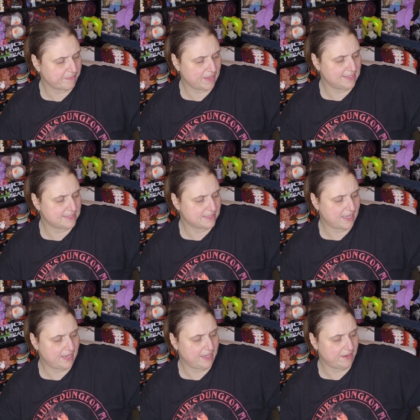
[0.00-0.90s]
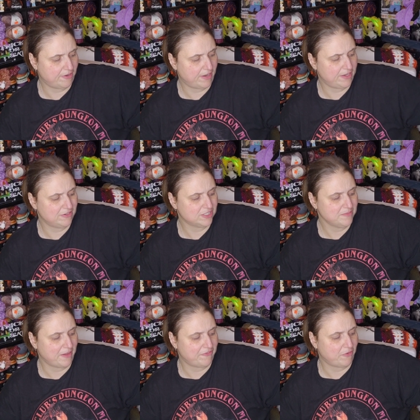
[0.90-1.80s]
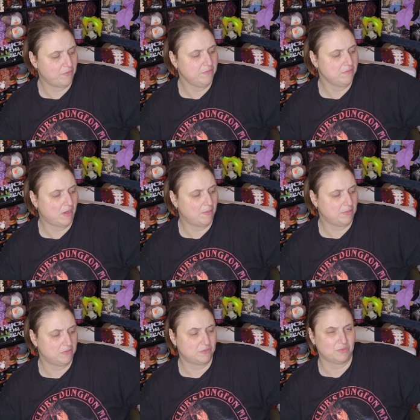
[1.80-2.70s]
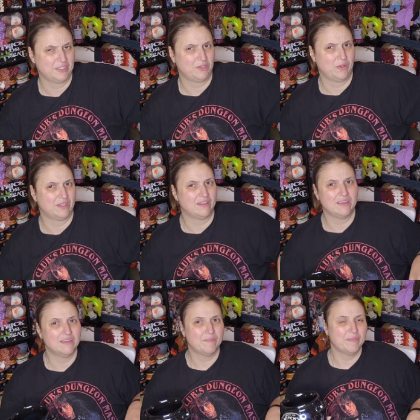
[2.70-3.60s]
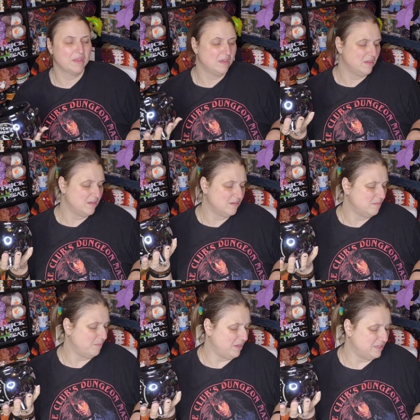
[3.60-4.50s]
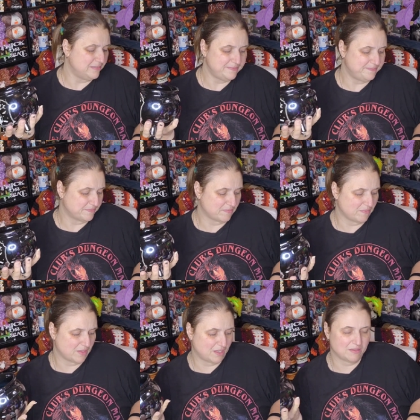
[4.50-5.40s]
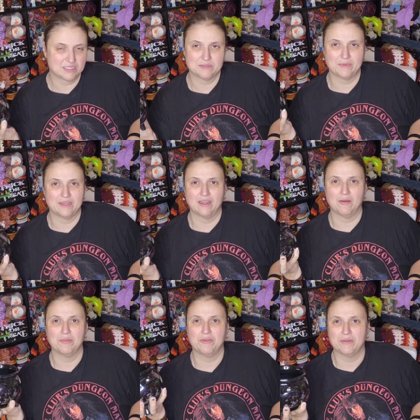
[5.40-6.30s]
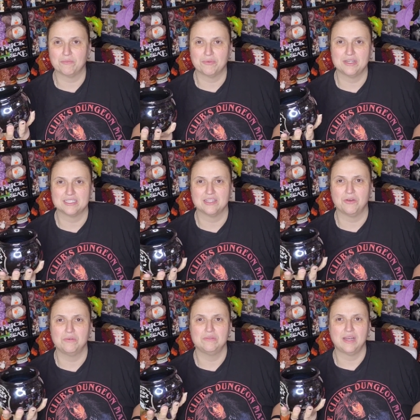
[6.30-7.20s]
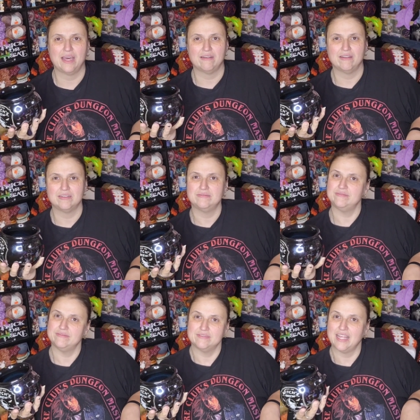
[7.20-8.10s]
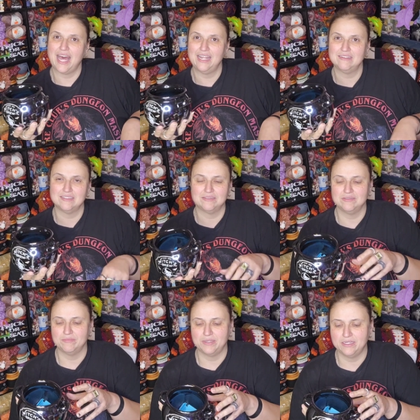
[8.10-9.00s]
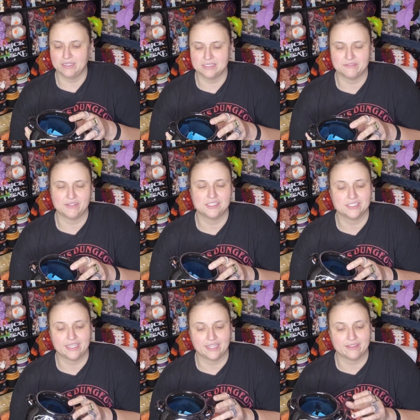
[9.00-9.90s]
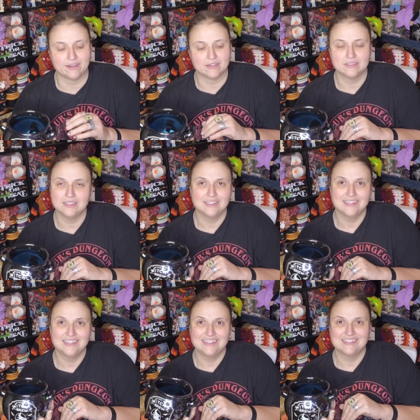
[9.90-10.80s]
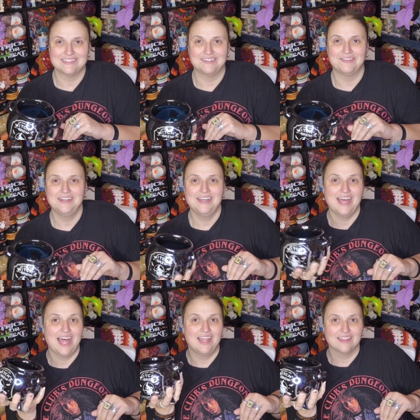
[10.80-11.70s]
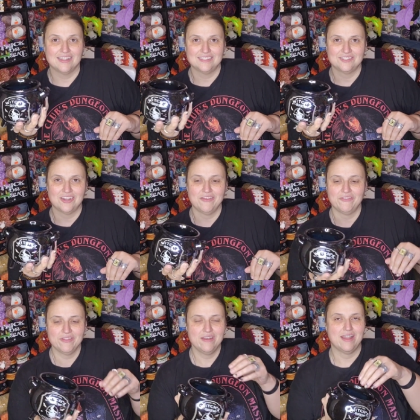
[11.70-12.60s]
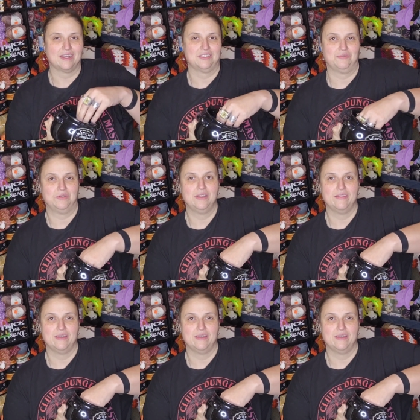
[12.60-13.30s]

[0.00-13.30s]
it's any internet. And usually my phone uploads really quickly, but it's just been uploading pretty slow. I don't know. I don't know, but it does eventually get there. So let's draw for the next one. And